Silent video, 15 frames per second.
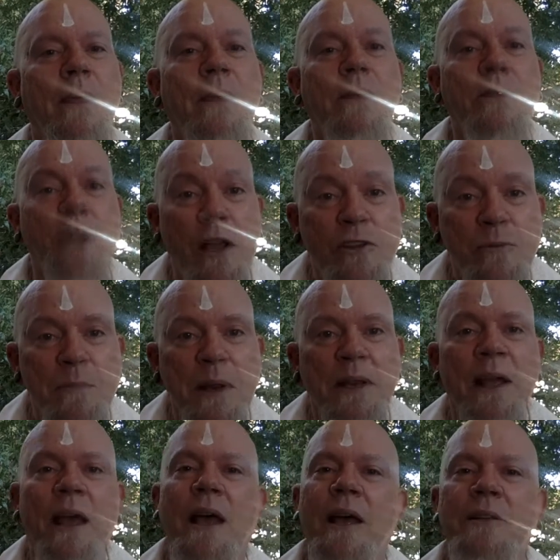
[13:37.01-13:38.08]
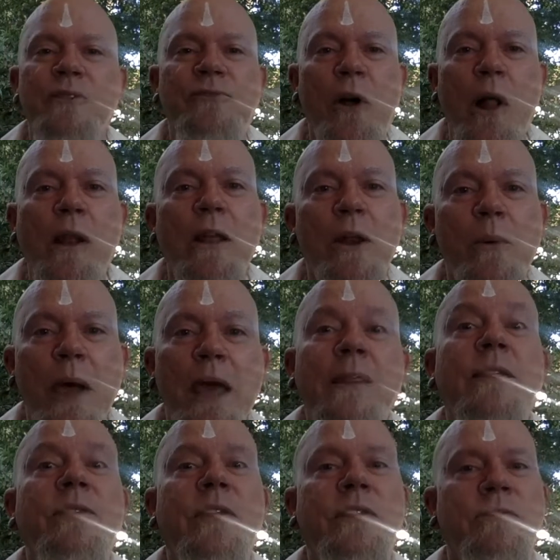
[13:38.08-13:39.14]
Judgment has fallen away
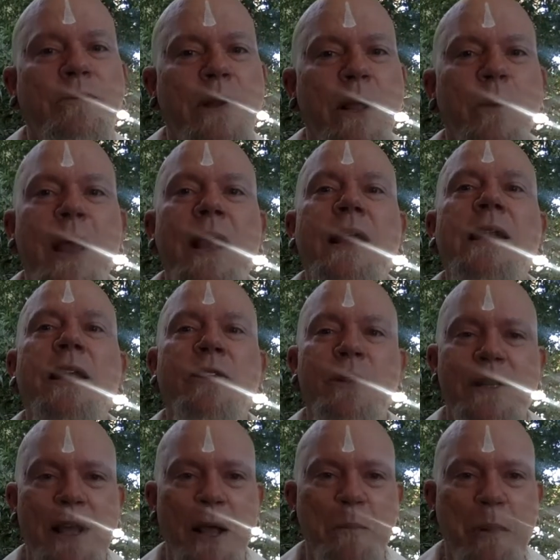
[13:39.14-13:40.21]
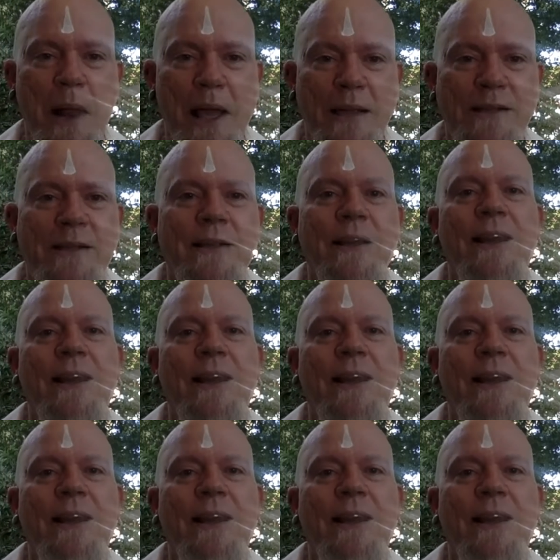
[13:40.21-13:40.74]
that this reawakening could take place.